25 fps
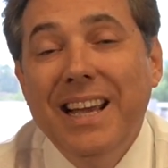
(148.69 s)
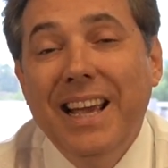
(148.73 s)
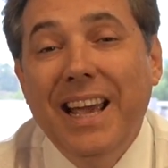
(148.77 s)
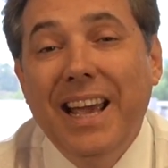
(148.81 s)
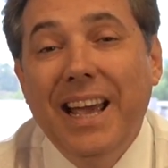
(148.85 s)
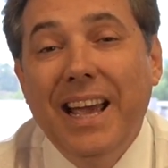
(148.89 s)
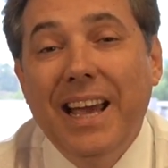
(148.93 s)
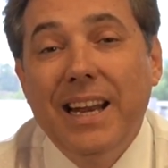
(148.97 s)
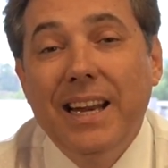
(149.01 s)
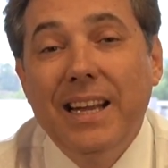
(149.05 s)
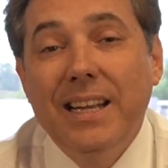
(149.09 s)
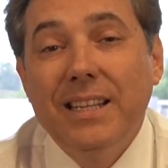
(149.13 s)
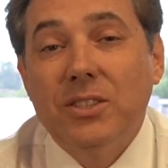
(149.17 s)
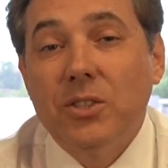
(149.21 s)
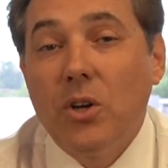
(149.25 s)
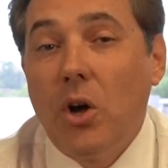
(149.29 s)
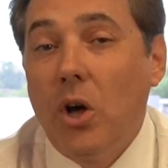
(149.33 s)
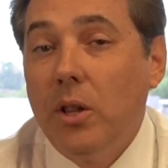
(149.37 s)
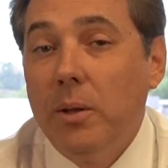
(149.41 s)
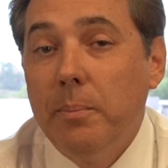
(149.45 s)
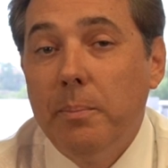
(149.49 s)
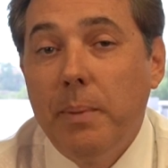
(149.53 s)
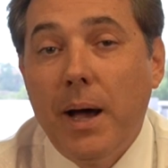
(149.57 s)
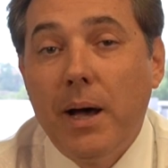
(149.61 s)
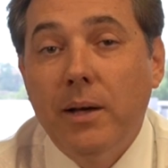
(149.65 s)
And it's
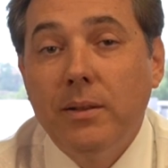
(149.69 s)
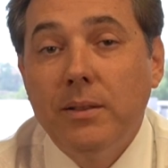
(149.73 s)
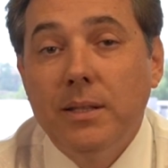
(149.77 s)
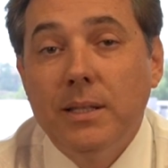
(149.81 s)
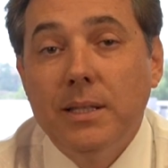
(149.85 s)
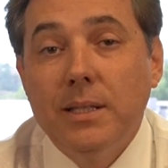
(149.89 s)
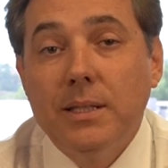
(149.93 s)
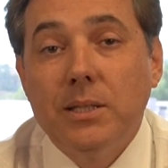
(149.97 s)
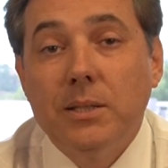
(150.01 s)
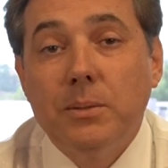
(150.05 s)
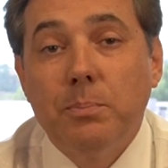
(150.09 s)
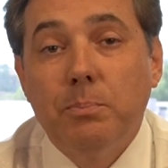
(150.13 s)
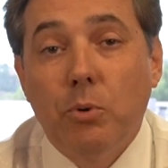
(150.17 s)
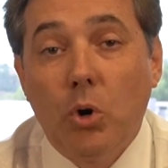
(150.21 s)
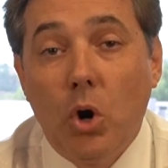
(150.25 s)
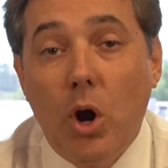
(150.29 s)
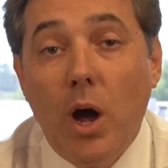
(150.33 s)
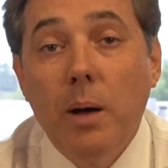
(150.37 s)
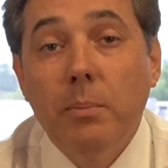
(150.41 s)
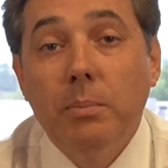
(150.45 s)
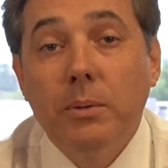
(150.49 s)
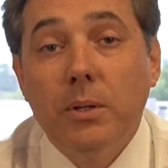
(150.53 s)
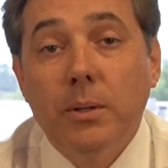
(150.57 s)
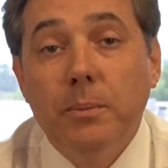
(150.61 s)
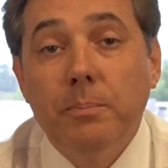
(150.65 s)
all about this
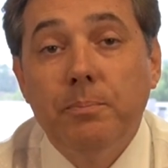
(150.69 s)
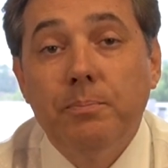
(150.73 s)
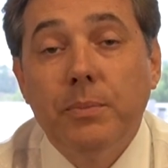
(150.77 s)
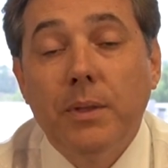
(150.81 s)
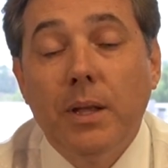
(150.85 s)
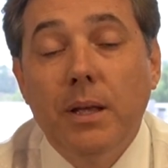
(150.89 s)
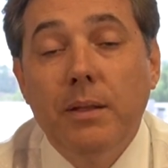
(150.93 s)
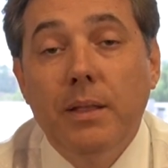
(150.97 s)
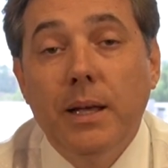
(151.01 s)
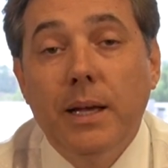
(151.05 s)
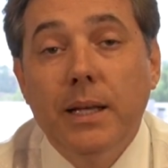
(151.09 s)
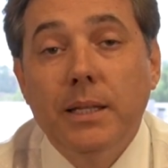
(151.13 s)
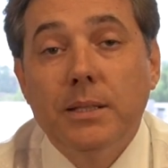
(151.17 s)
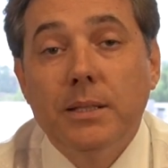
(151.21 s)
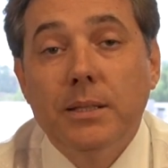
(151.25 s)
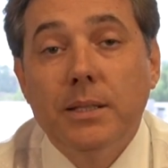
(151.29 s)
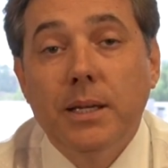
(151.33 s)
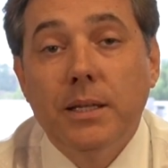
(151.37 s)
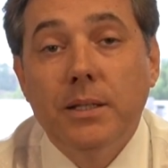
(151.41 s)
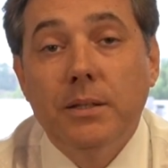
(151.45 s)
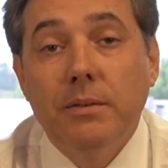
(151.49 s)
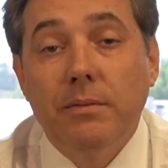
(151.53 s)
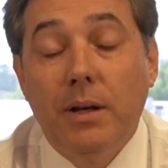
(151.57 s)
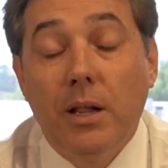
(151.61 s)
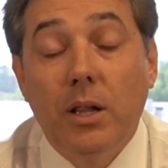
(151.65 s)
problem that's
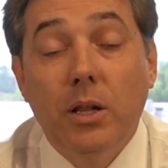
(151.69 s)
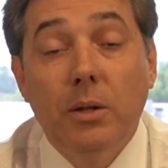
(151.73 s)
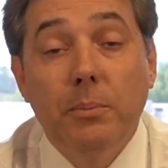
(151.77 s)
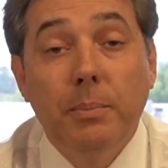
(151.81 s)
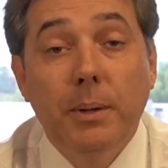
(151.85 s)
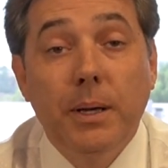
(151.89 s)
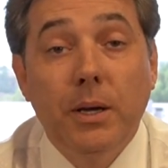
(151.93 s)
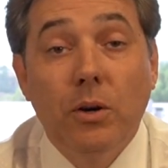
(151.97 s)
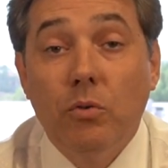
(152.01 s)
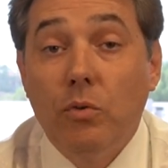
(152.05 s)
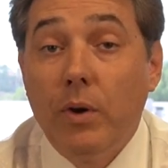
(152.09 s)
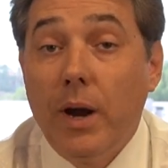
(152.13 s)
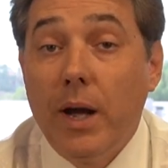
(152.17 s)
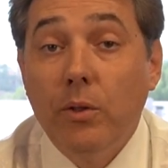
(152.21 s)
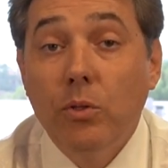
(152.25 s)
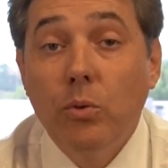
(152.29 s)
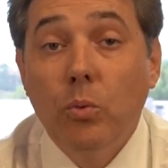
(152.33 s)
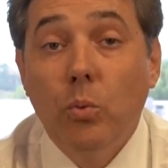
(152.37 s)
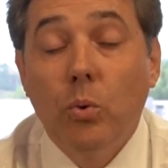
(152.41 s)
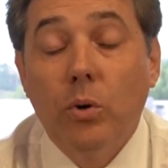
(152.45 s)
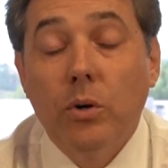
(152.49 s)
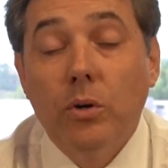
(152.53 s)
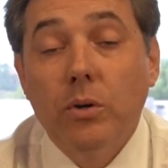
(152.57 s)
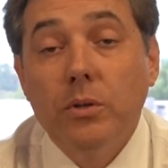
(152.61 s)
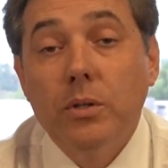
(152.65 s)
developing around
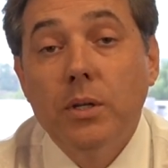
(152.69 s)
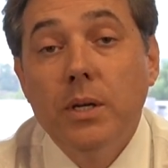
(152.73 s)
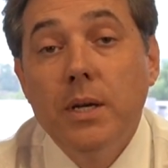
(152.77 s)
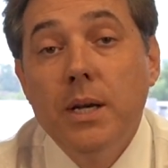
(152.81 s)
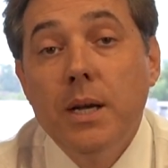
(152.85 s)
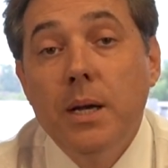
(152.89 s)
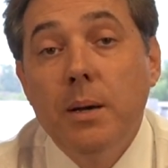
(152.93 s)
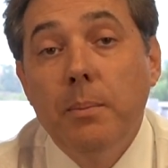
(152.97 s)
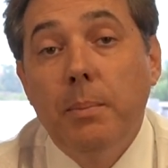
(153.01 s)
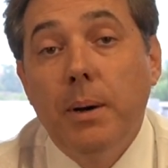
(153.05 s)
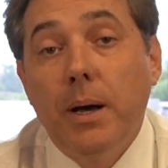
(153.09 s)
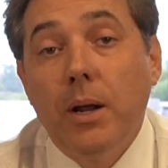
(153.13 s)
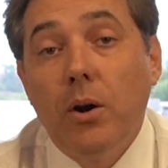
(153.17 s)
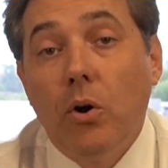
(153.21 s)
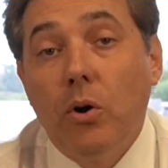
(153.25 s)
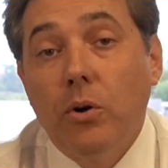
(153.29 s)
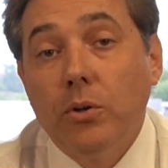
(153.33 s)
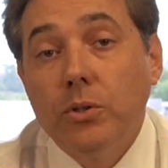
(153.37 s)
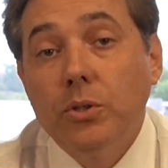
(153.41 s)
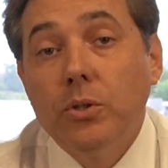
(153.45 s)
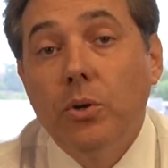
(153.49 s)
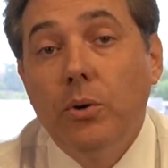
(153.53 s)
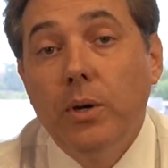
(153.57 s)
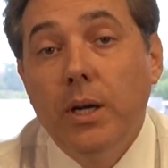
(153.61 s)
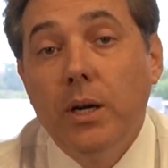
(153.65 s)
the world, but
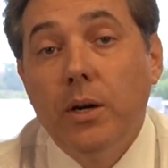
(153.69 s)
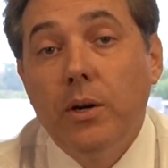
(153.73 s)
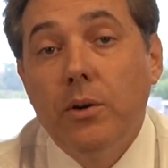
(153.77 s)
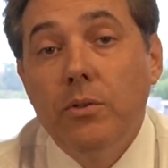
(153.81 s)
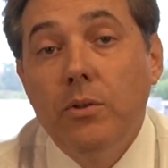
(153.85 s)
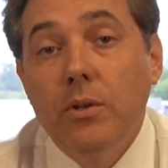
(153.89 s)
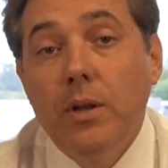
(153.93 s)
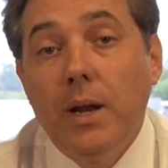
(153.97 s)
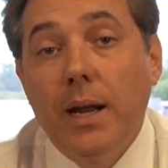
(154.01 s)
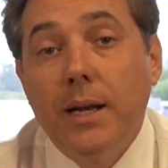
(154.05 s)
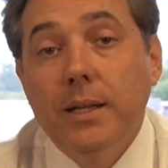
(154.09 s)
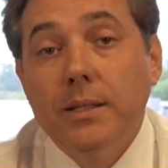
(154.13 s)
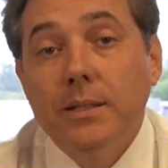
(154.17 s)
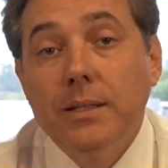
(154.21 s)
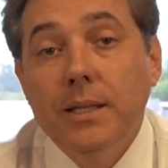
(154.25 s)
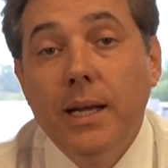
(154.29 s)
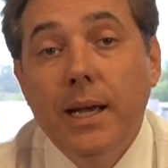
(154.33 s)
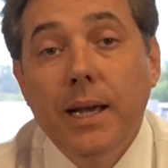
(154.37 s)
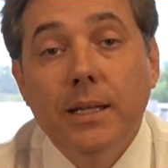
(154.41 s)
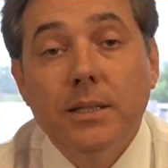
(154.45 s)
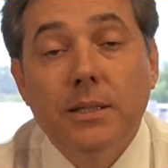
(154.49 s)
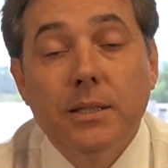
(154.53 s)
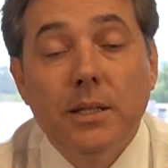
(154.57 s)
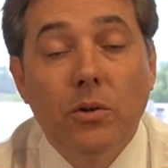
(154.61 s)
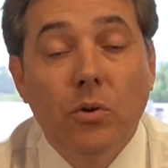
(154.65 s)
also here in the United
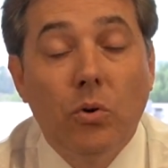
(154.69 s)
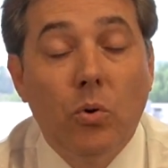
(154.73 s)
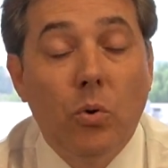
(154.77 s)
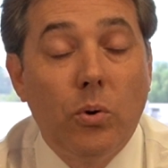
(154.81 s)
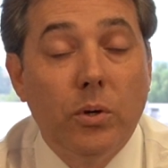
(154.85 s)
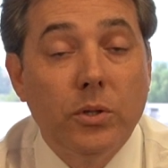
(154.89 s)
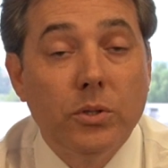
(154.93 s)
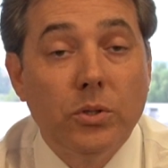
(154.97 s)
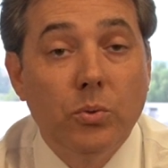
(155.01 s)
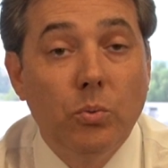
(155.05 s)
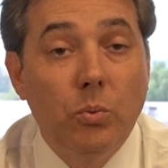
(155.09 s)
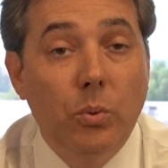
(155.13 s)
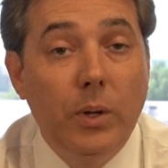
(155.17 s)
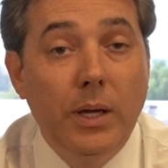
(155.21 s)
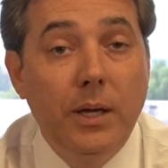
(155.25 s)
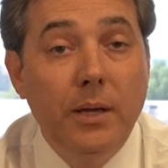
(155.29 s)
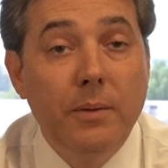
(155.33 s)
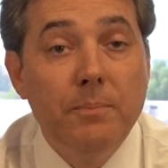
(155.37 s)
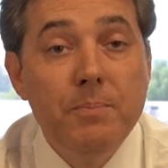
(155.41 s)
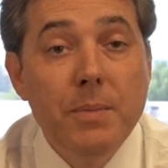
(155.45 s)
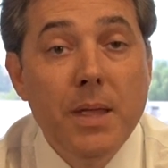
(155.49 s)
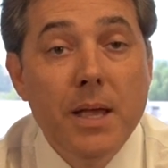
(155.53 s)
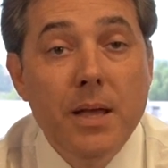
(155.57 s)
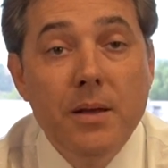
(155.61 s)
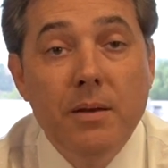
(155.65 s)
States. And of course,
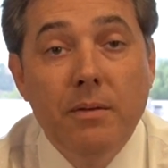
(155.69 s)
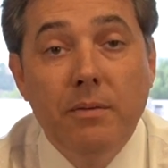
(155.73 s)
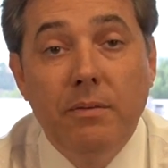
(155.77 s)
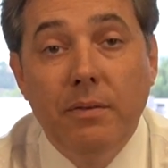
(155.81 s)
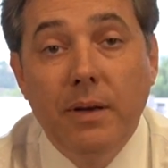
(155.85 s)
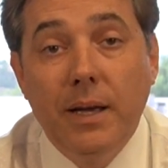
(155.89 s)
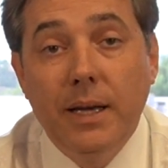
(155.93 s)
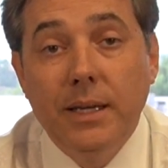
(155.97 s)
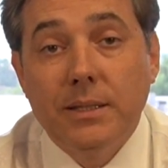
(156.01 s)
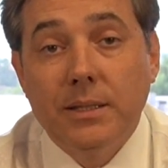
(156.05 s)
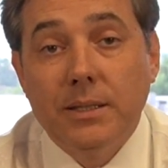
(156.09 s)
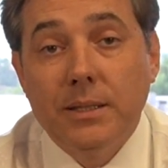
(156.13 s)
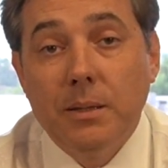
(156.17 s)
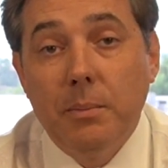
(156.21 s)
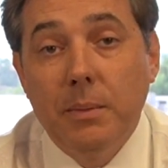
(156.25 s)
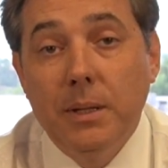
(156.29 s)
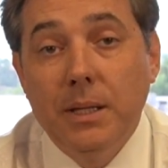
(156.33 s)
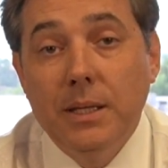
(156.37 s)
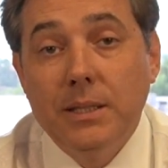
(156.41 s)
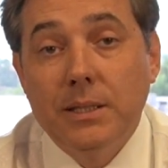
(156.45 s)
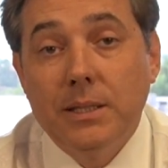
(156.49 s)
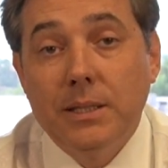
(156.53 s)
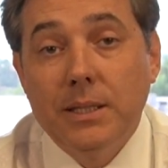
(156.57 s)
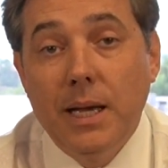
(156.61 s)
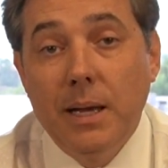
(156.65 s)
we face some of
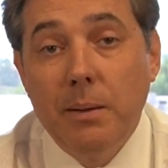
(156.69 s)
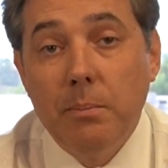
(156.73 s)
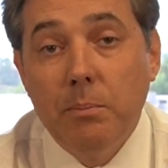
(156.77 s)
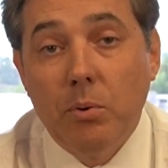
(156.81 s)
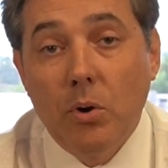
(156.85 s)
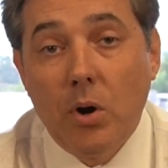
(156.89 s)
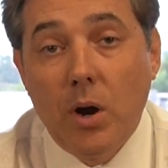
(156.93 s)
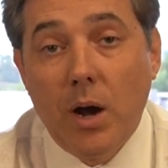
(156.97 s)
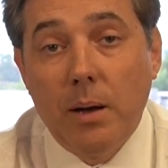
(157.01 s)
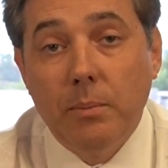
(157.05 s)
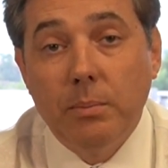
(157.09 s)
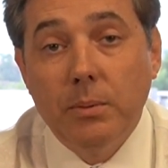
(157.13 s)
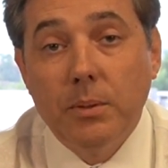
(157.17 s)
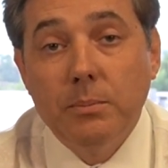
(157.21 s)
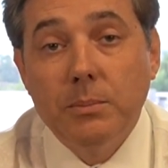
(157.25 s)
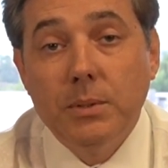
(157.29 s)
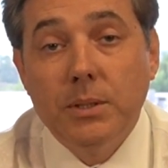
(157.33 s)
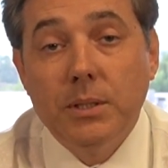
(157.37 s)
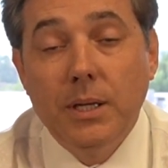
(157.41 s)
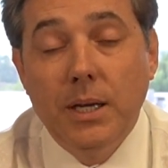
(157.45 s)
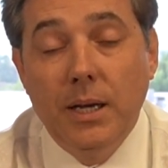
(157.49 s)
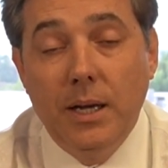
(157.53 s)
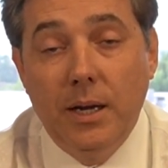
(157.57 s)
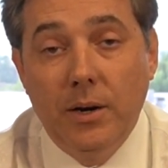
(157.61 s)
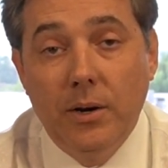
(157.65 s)
these same
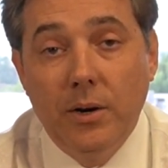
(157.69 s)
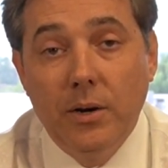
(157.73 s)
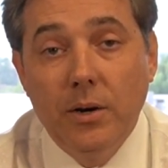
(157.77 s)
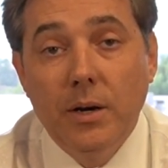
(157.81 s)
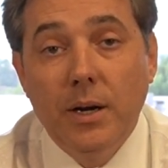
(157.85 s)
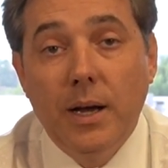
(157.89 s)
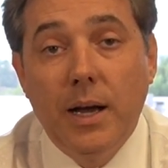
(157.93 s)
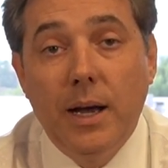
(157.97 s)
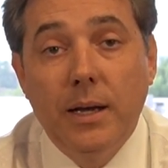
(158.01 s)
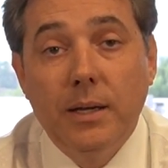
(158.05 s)
problems here.